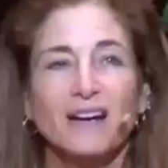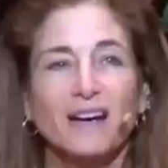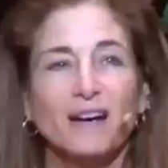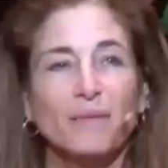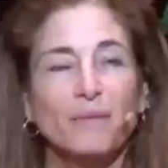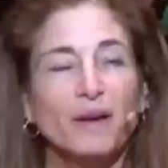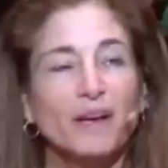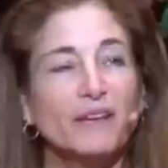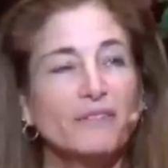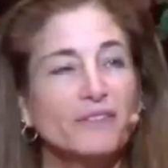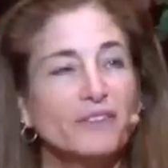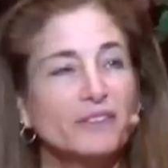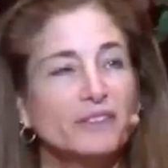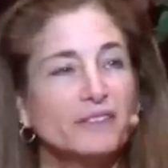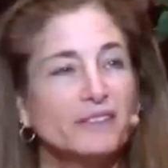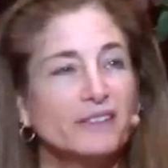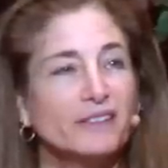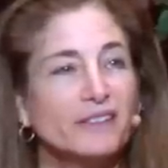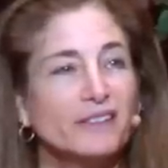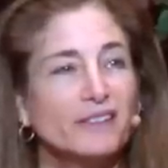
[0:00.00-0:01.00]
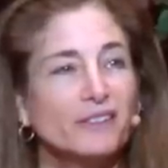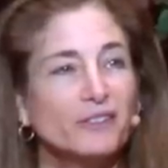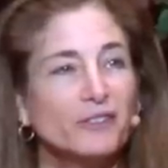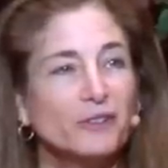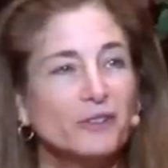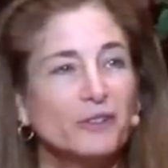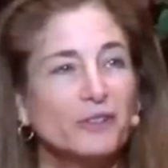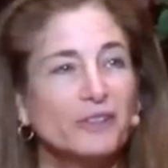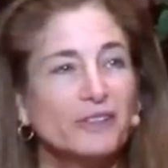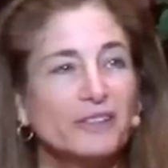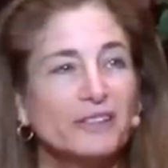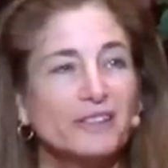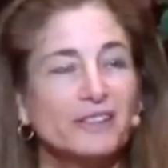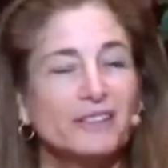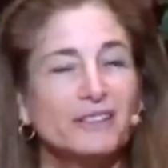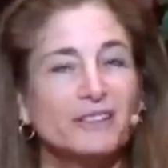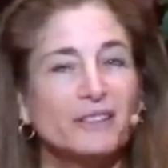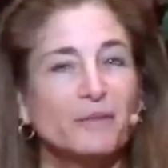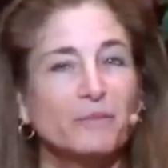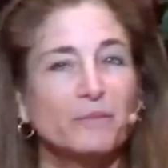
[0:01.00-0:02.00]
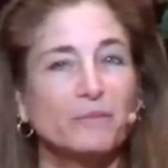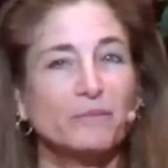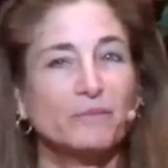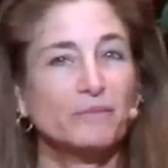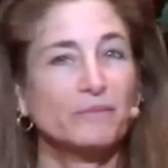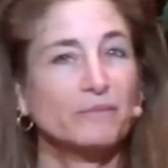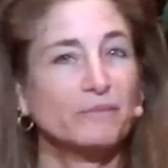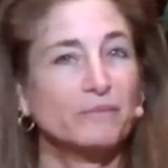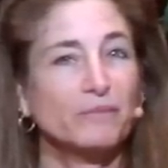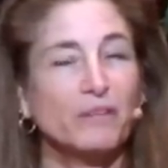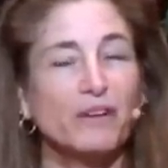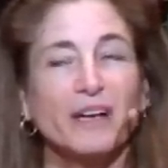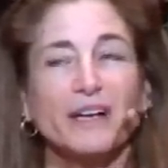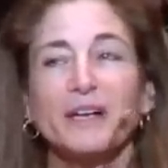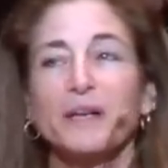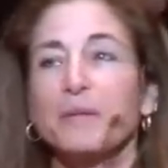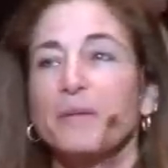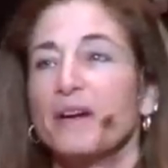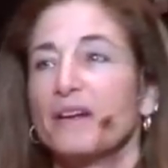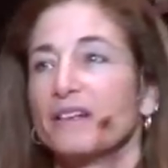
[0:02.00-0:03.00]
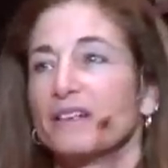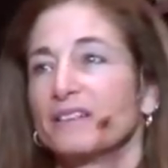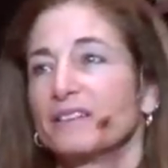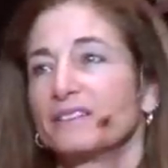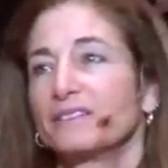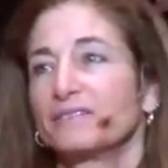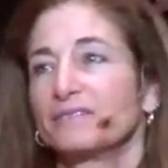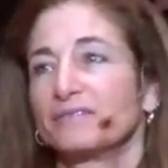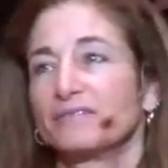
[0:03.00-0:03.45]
um, I felt internally some pride about it.